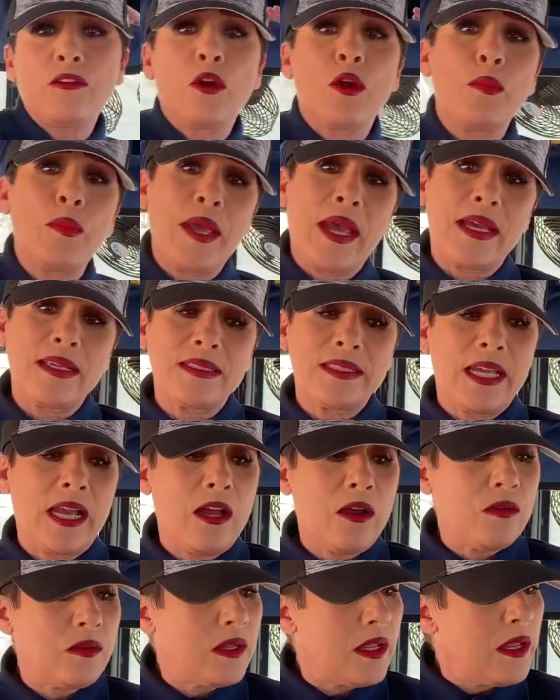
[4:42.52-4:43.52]
or pass
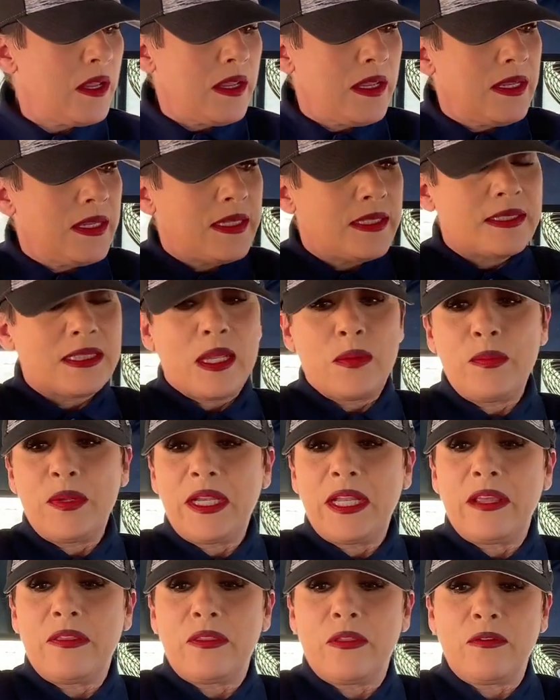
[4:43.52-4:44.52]
out,
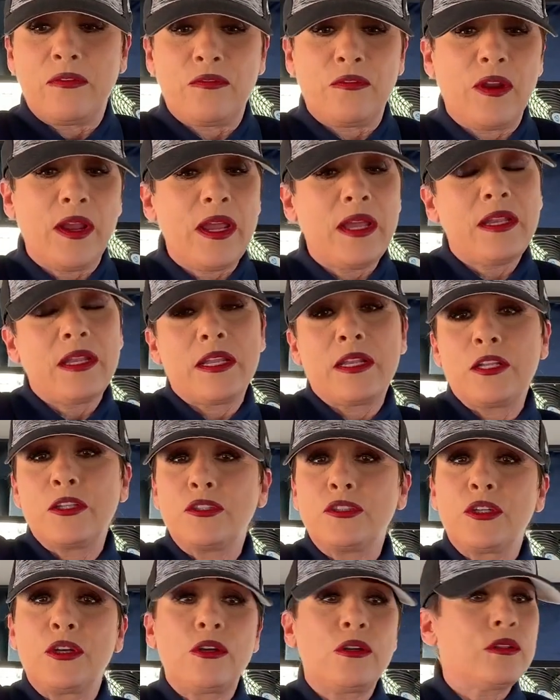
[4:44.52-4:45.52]
somebody in the front, an
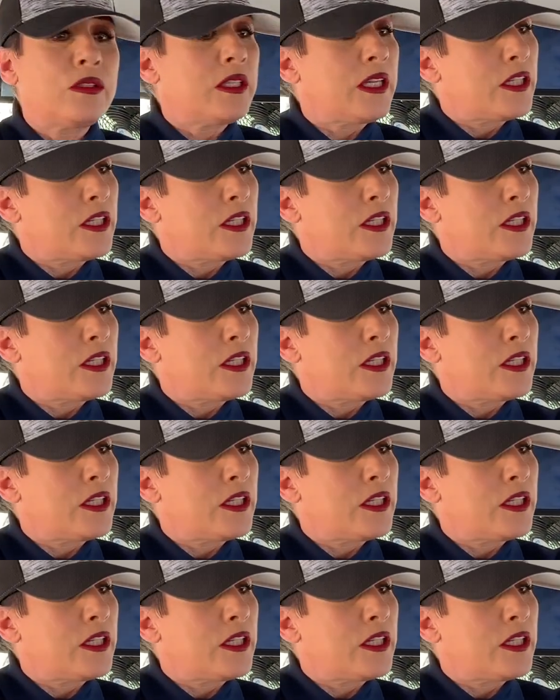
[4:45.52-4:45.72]
adult,